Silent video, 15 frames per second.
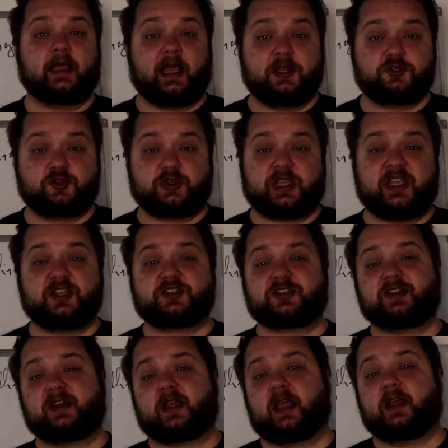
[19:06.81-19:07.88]

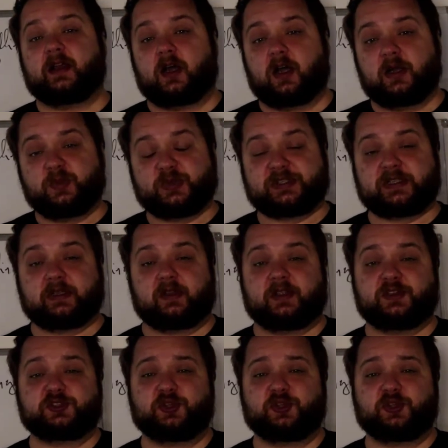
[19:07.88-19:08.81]
education and upskilling.